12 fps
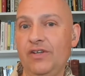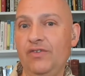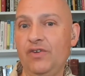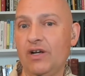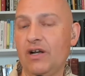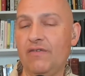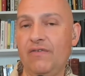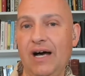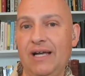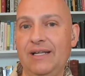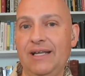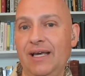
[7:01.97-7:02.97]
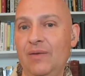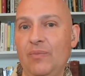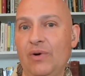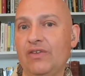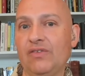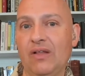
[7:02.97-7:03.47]
you're going to find in
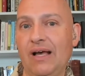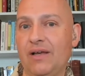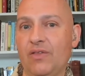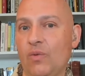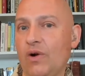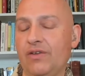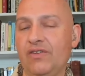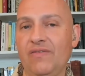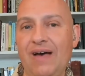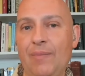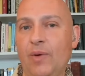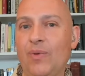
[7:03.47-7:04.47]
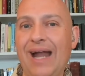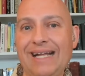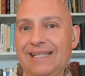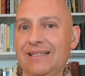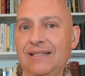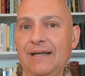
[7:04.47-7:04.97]
books like the works of Emma
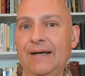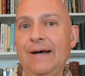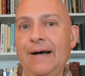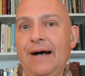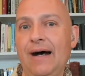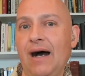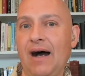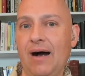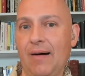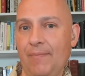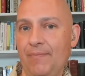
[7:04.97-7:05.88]
Bragdon. What